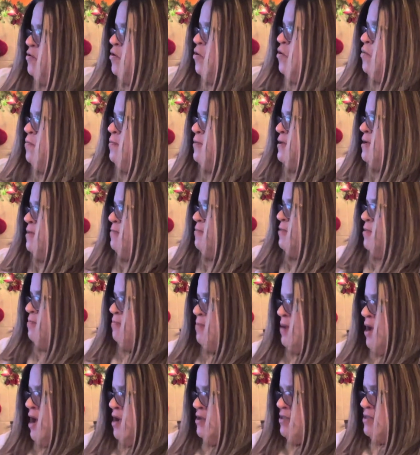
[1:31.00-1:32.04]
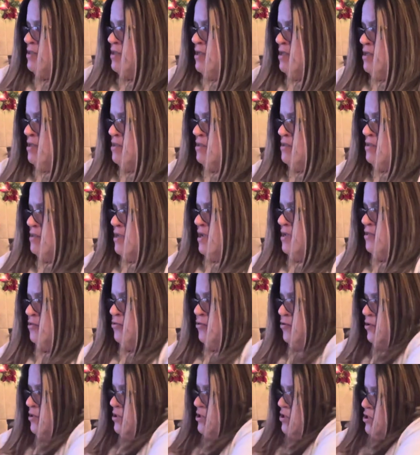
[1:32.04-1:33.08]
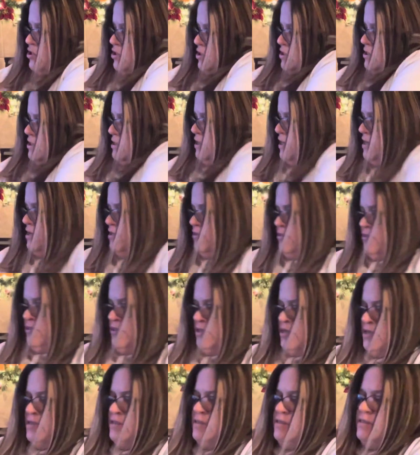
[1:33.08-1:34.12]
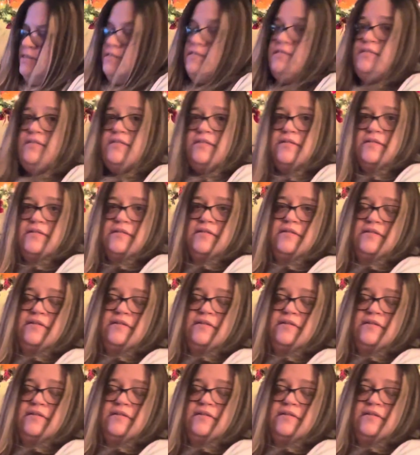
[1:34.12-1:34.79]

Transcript: open up the box, the inside looks just like this.